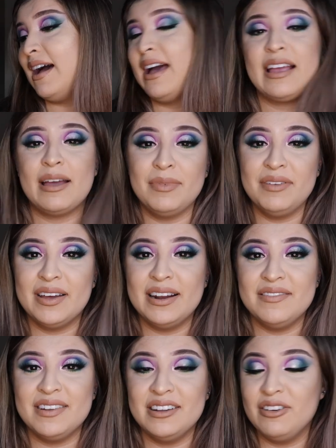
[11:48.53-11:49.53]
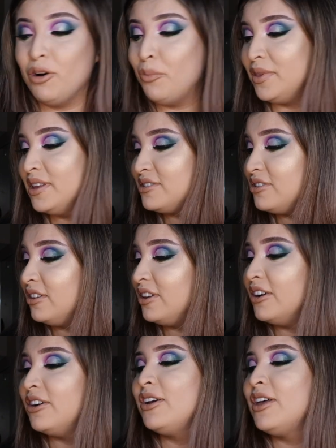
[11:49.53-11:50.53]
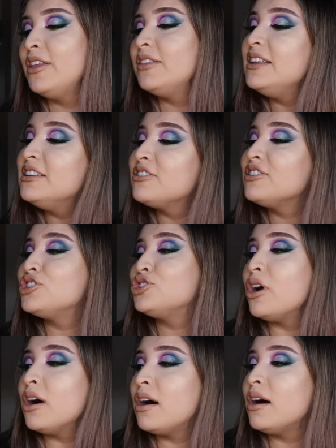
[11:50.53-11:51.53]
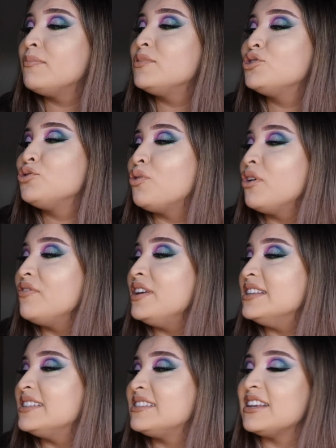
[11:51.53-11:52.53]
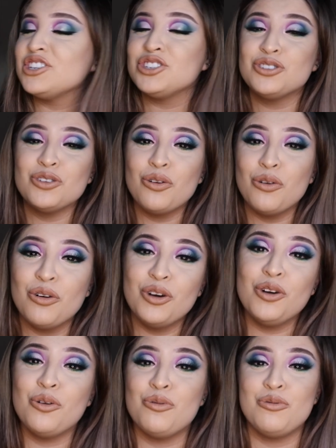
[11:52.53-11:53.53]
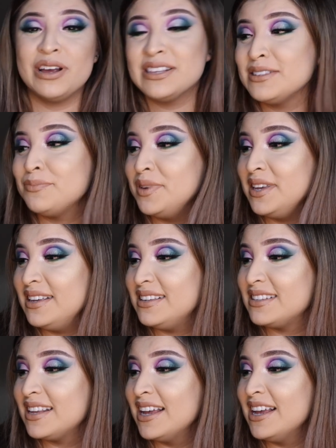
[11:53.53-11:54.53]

I can't believe I didn't even open this earlier. These are the top 12 essential oil recipes.